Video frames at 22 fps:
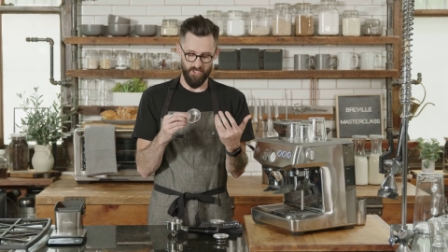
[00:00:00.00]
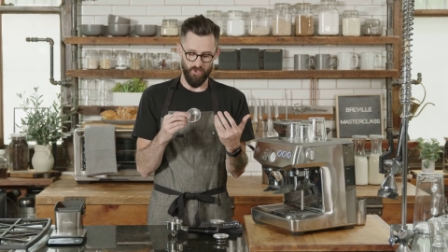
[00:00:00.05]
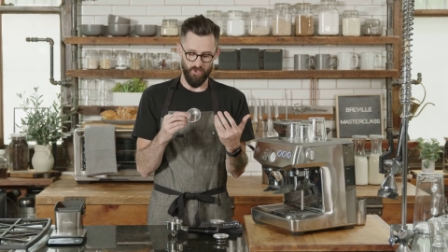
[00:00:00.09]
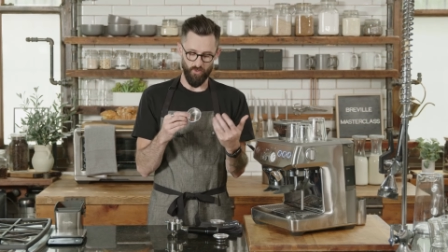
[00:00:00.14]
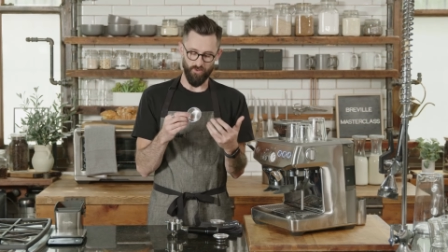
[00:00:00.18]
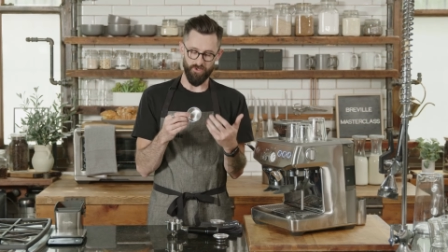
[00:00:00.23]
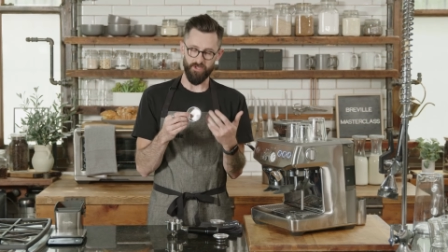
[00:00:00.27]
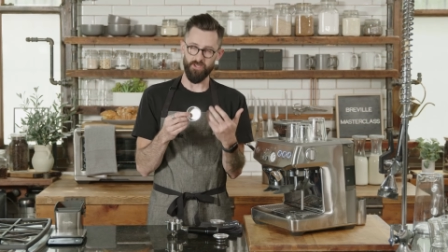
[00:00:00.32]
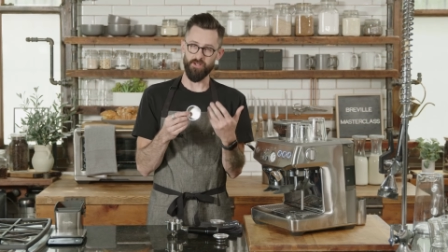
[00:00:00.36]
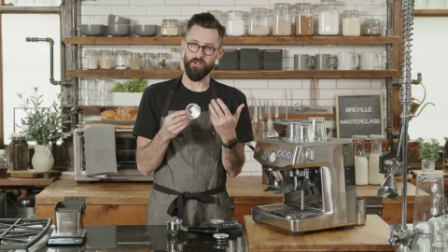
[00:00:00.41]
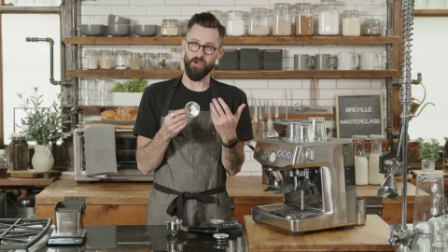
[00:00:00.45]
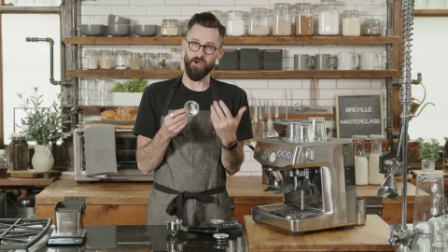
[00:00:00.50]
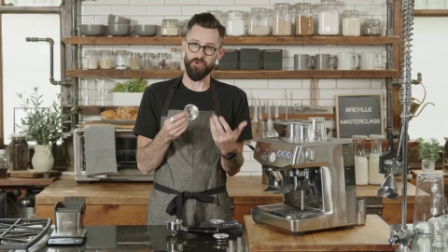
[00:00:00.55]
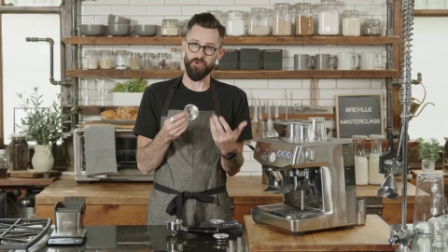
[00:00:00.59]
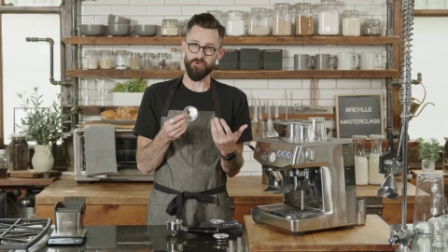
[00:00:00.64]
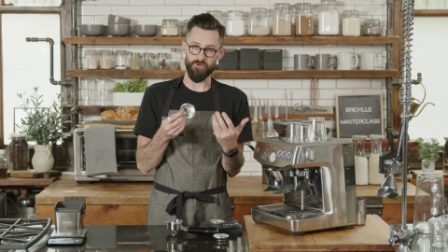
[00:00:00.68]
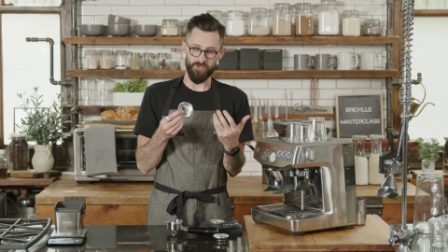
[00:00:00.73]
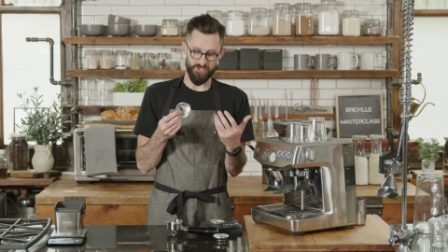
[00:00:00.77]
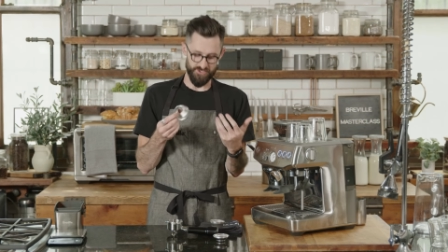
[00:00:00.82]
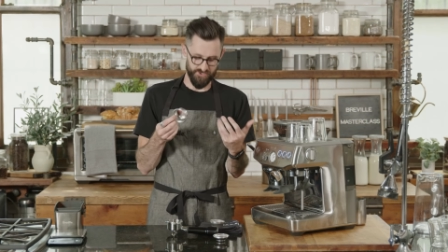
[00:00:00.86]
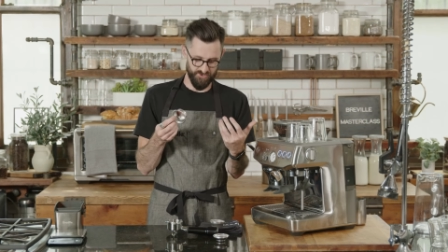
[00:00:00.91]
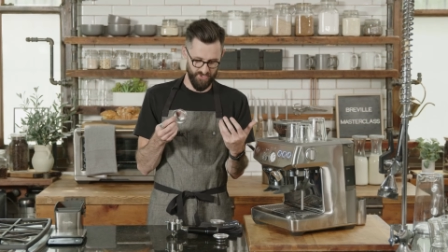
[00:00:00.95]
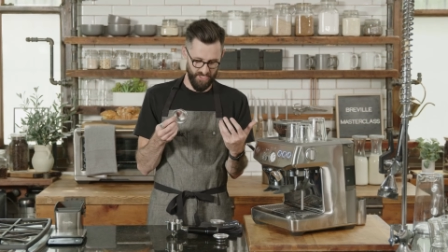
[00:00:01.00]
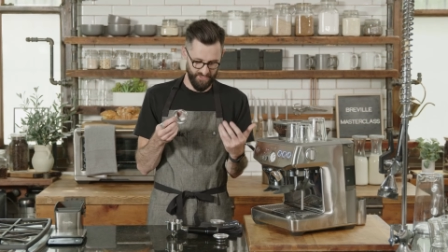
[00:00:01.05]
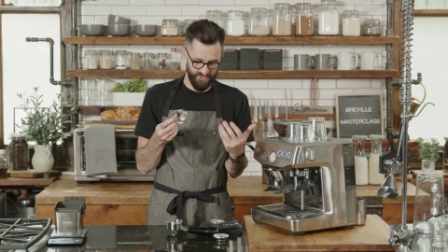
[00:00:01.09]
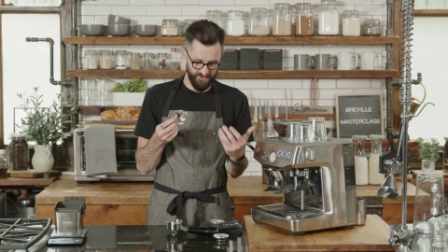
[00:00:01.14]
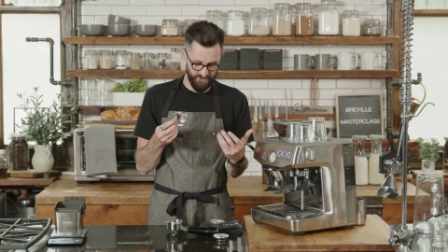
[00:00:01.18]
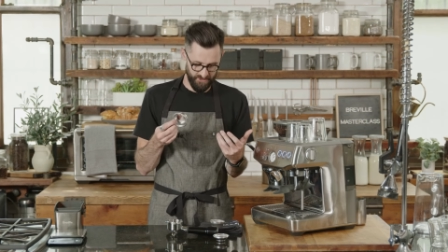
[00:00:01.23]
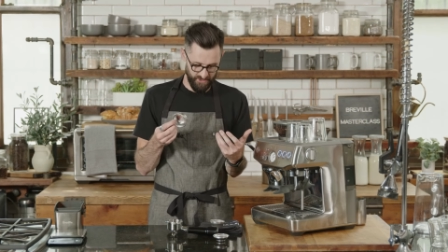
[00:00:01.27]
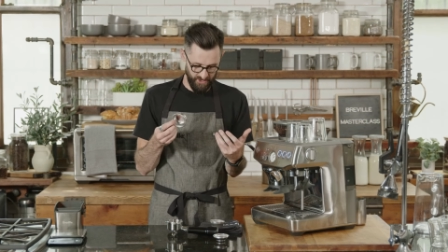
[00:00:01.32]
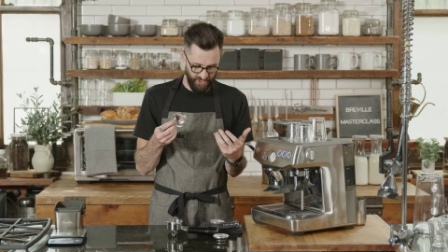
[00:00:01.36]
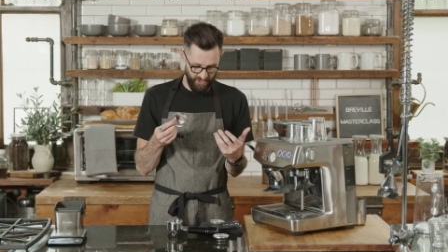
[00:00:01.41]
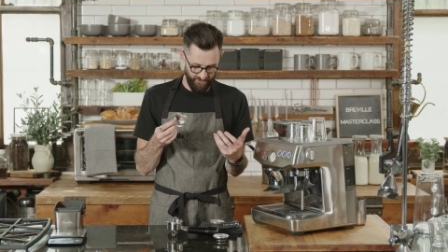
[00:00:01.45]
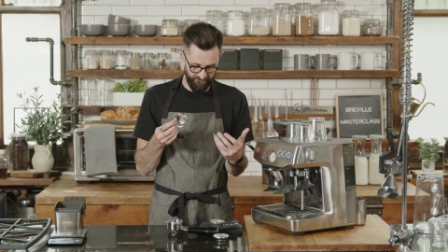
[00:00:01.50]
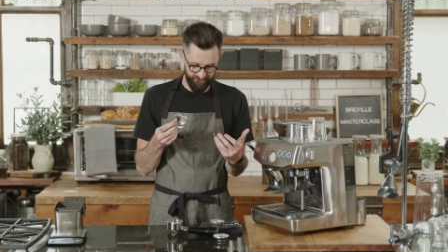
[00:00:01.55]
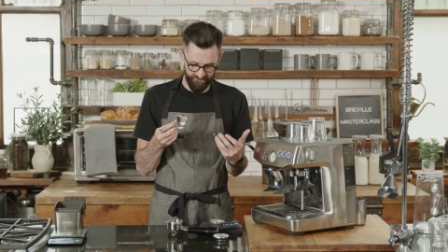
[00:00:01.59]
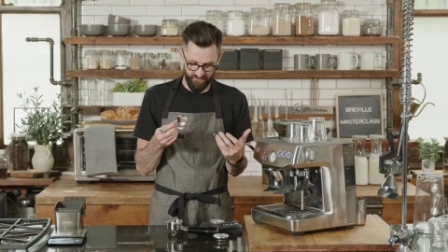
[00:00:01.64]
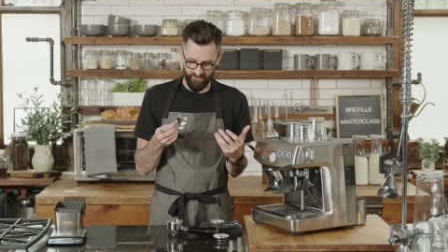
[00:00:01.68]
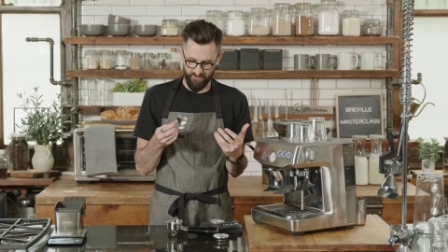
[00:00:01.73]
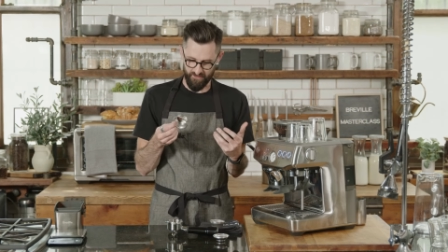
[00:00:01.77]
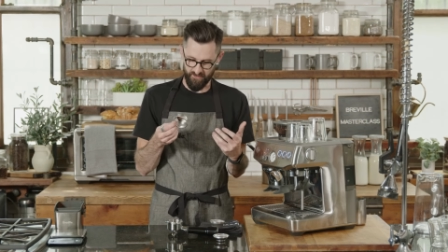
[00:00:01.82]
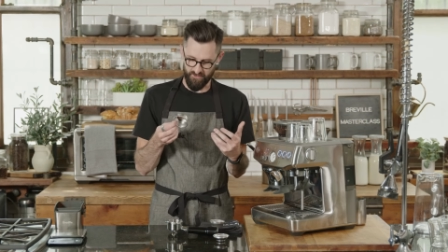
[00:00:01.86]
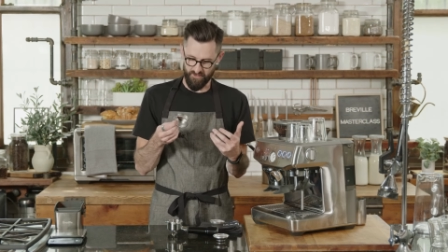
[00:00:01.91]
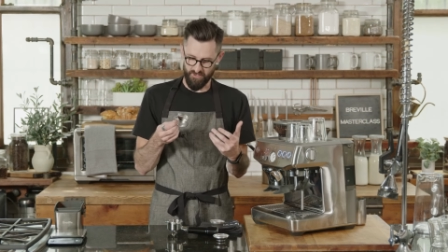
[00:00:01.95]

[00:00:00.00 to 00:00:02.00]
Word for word: we'll get under-extracted coffee.